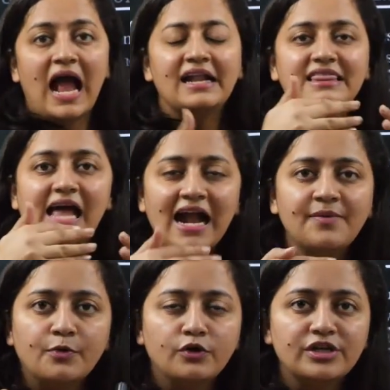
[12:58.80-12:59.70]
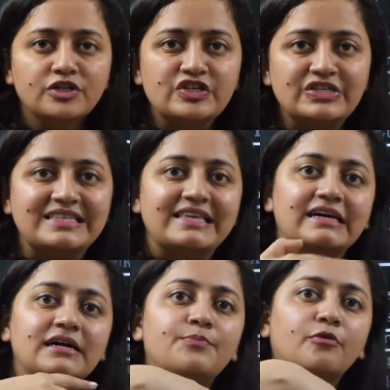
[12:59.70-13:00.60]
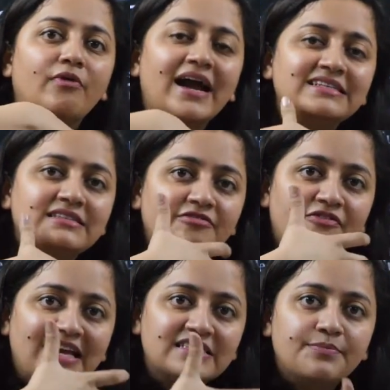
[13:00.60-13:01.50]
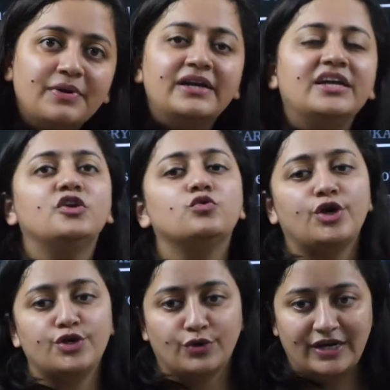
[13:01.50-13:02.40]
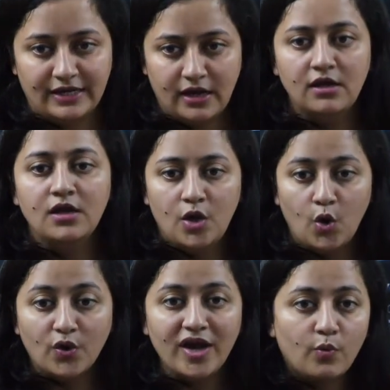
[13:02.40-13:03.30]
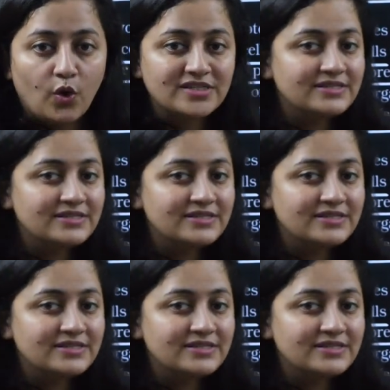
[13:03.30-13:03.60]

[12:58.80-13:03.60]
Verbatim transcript: and that proteinaceous layer provides the flexibility to the euglena okay what